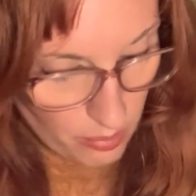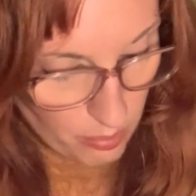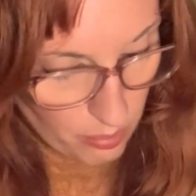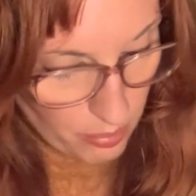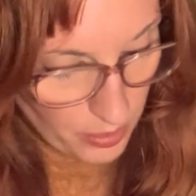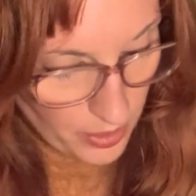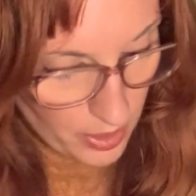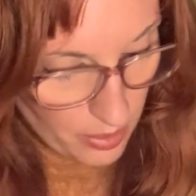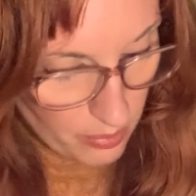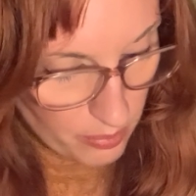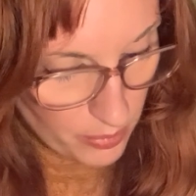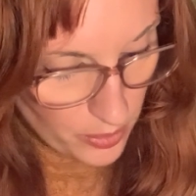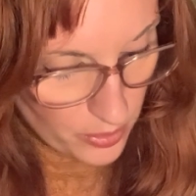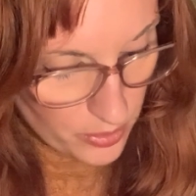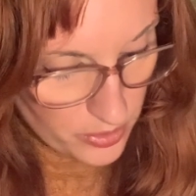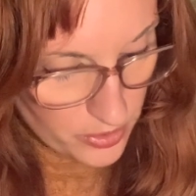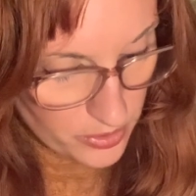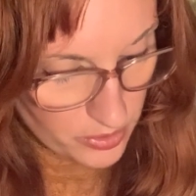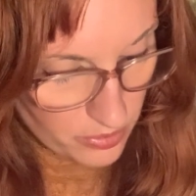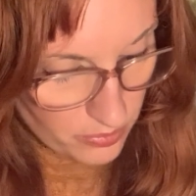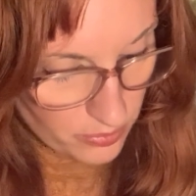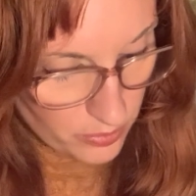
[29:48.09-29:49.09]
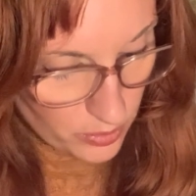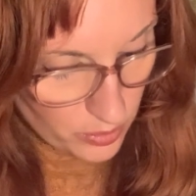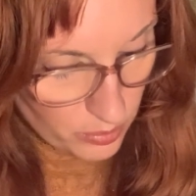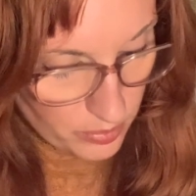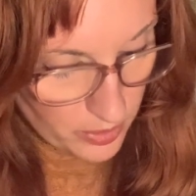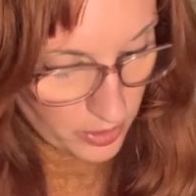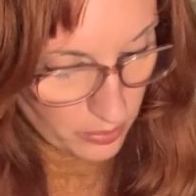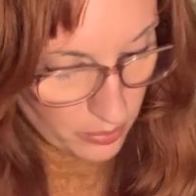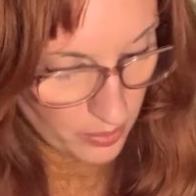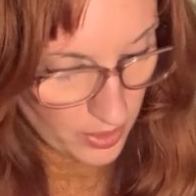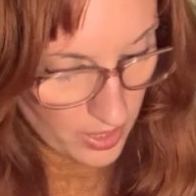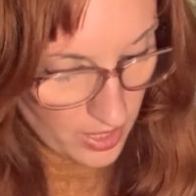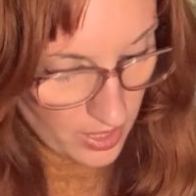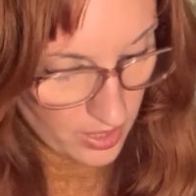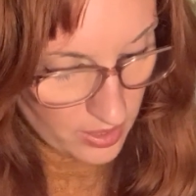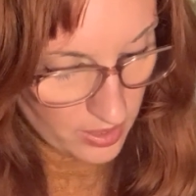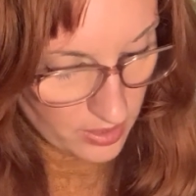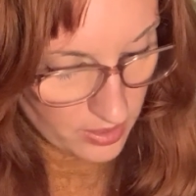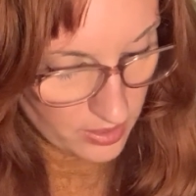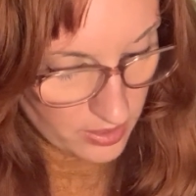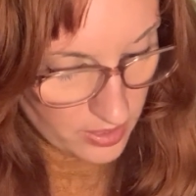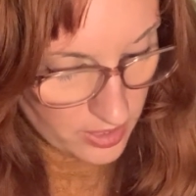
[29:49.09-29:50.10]
But most of all
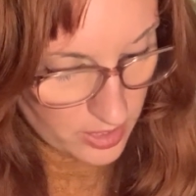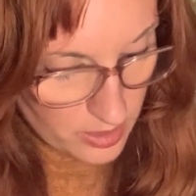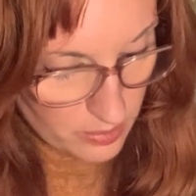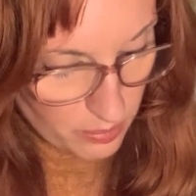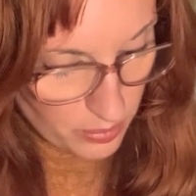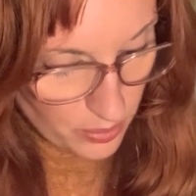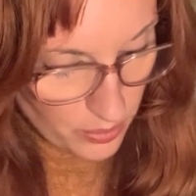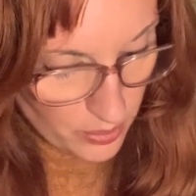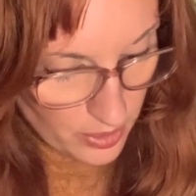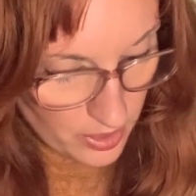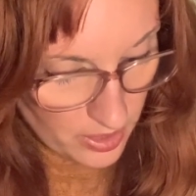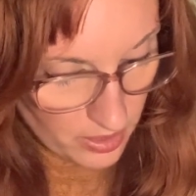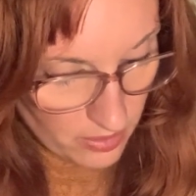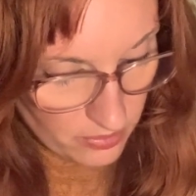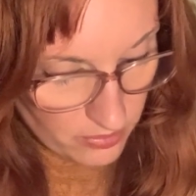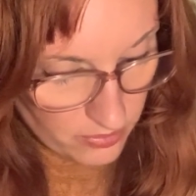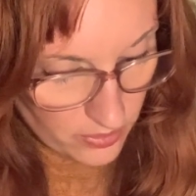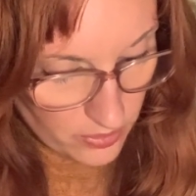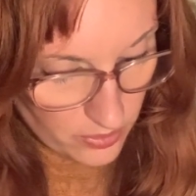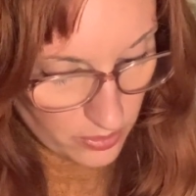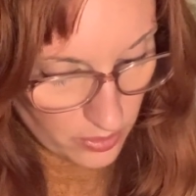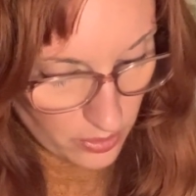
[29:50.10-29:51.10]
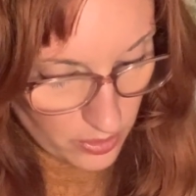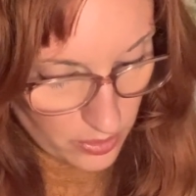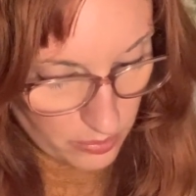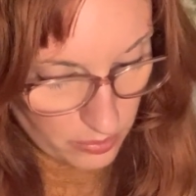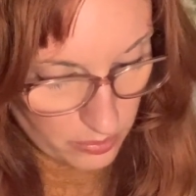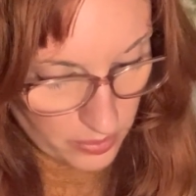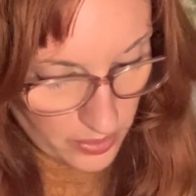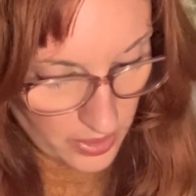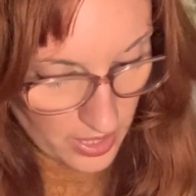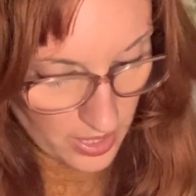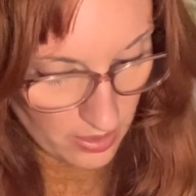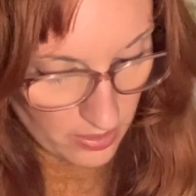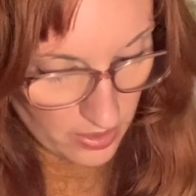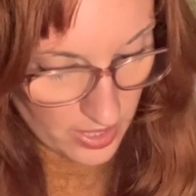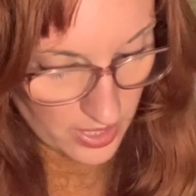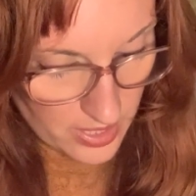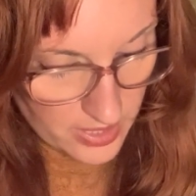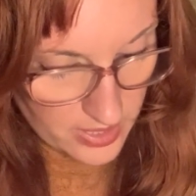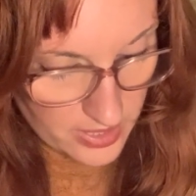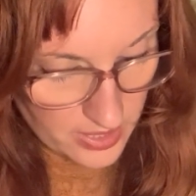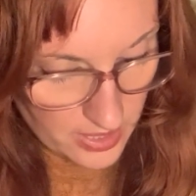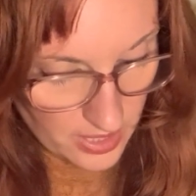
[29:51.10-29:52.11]
beware this boy, for on brow I
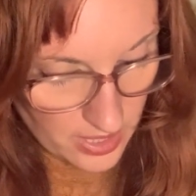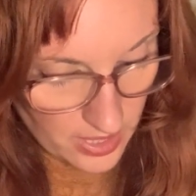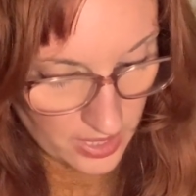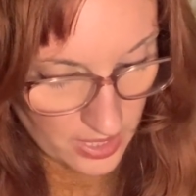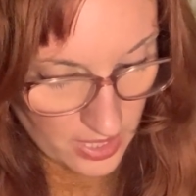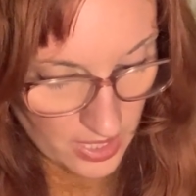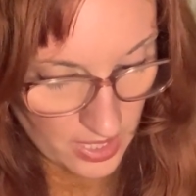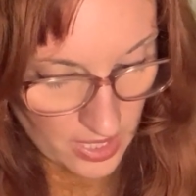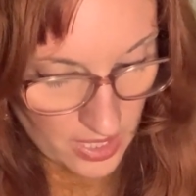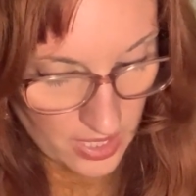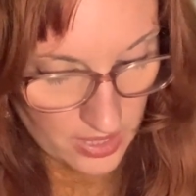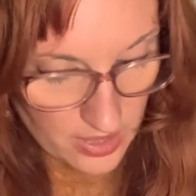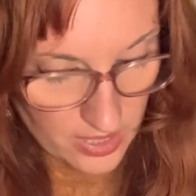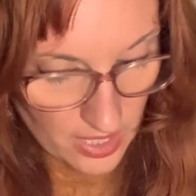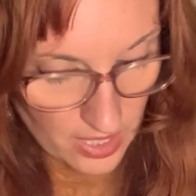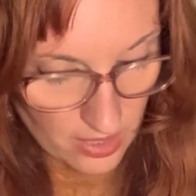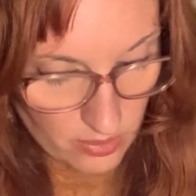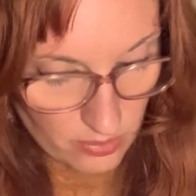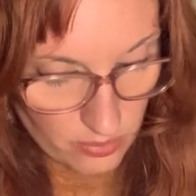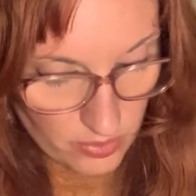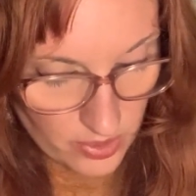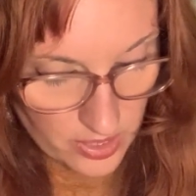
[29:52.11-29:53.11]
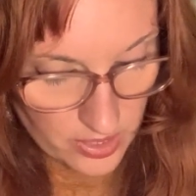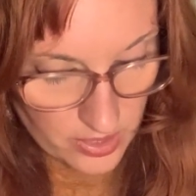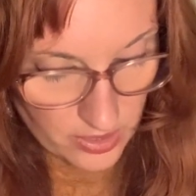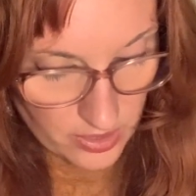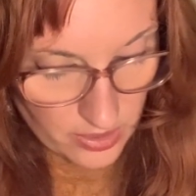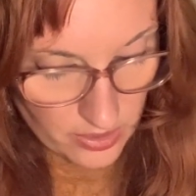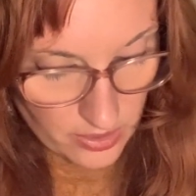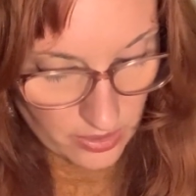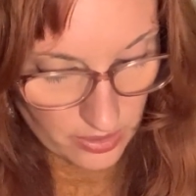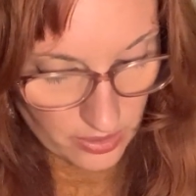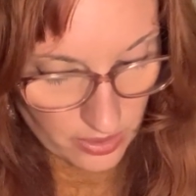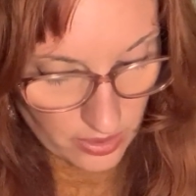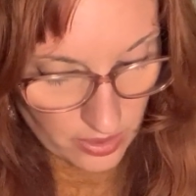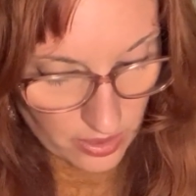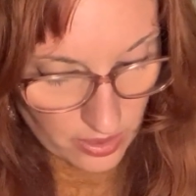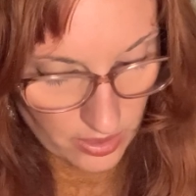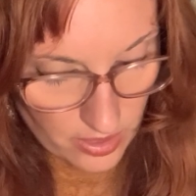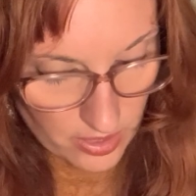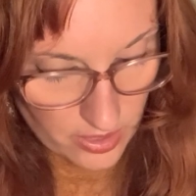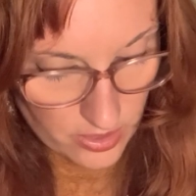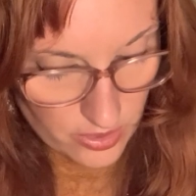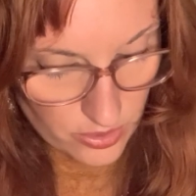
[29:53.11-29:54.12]
see that written
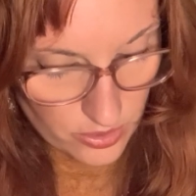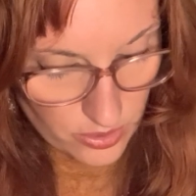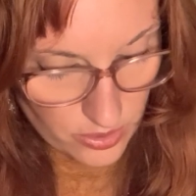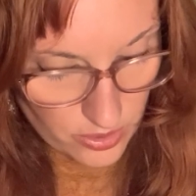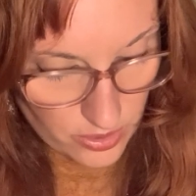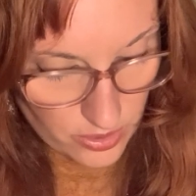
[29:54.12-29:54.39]
is